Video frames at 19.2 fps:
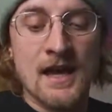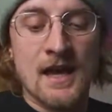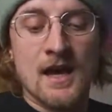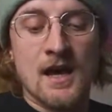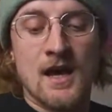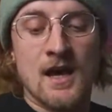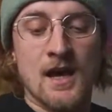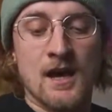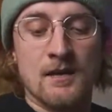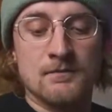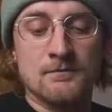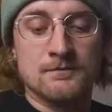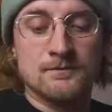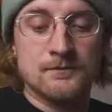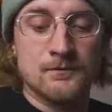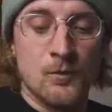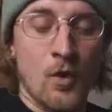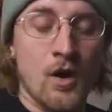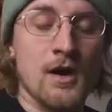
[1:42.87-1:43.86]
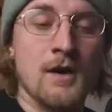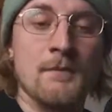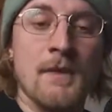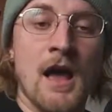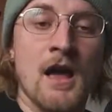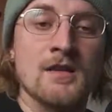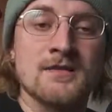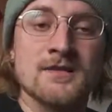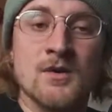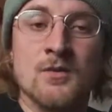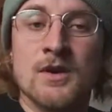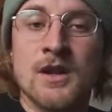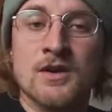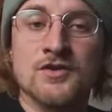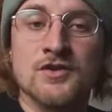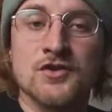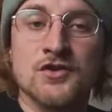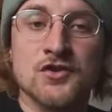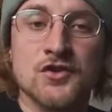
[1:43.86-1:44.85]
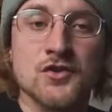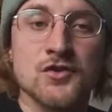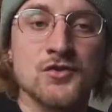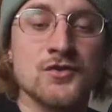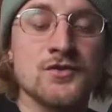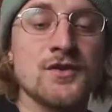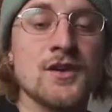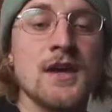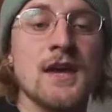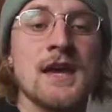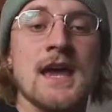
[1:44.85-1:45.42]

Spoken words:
walk a mile in someone else's shoes,